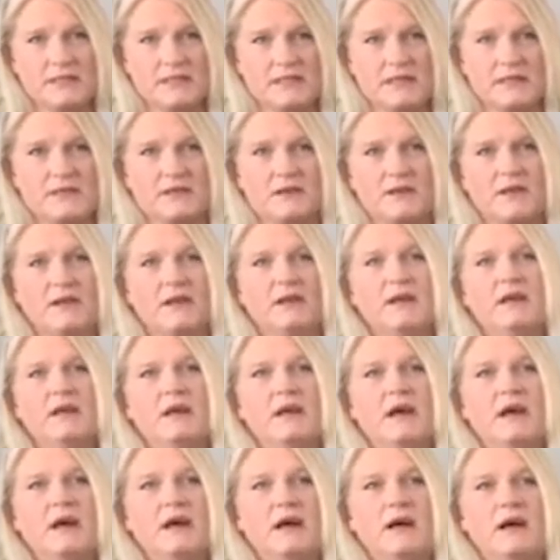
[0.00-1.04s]
etc.
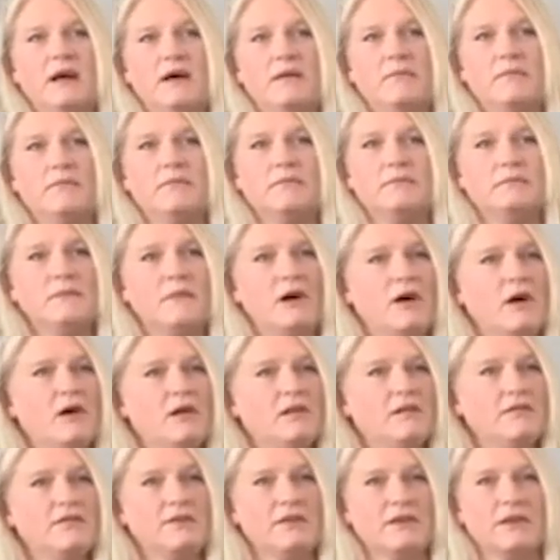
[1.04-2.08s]

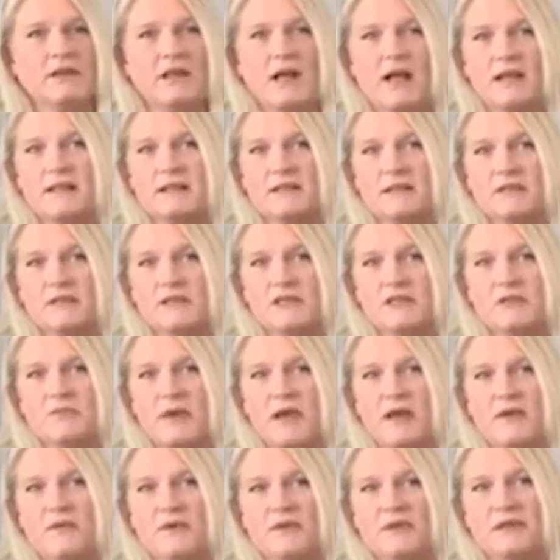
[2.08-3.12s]
All of her clients that she's
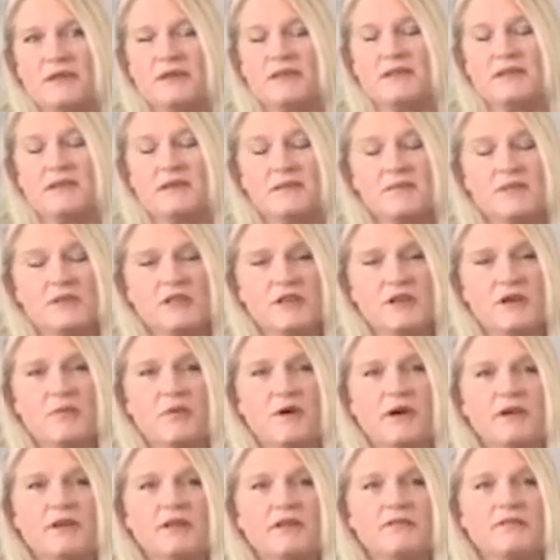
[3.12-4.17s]
been with consider Michelle
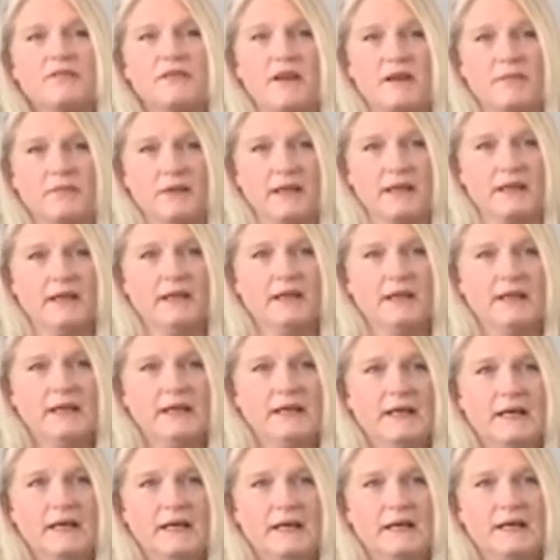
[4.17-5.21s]
part of the family.
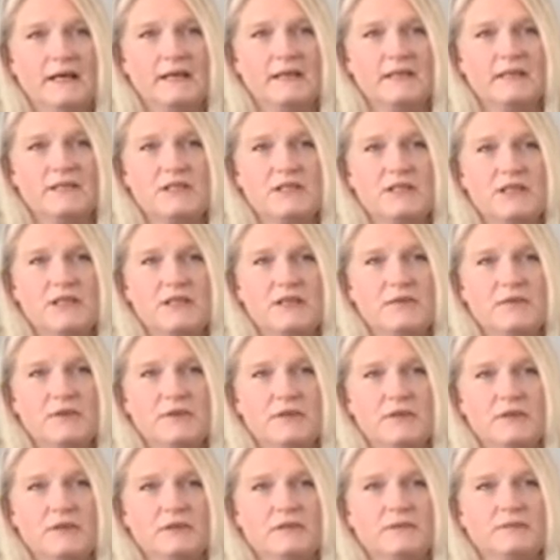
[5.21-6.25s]
She
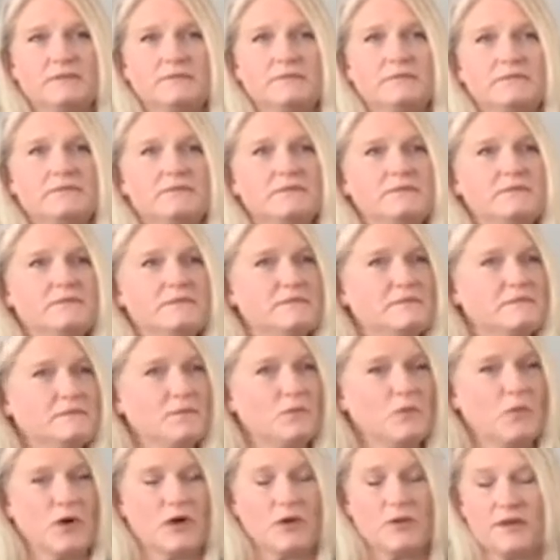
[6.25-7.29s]
will
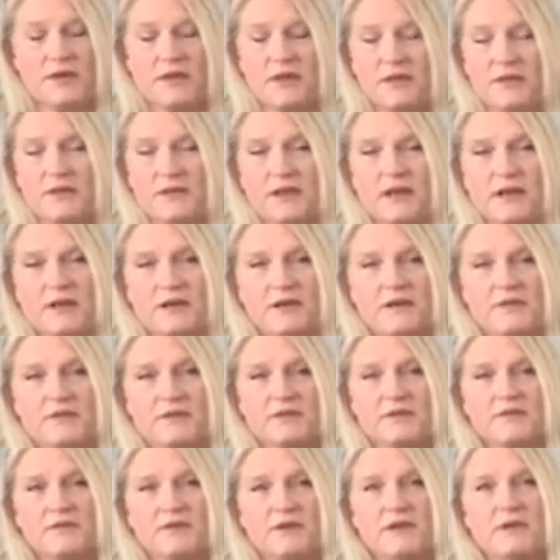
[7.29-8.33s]
work with other
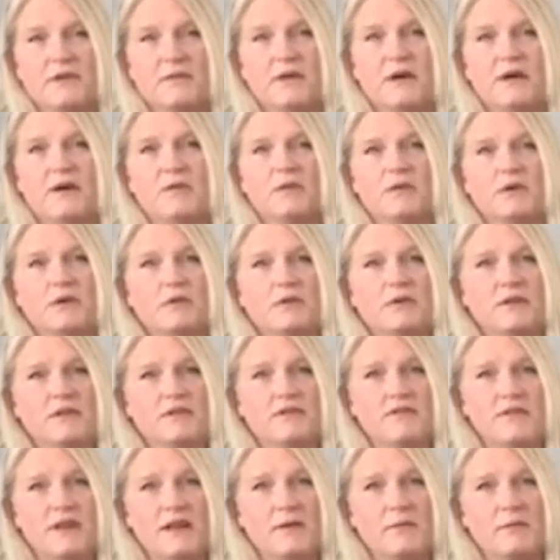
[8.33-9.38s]
caregivers very well, work with
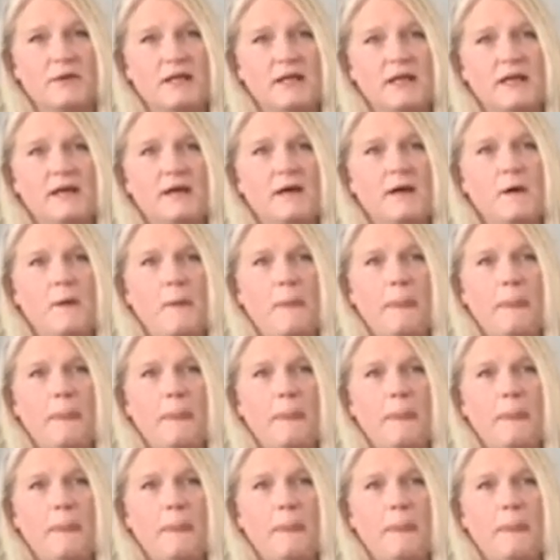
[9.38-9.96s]
the family.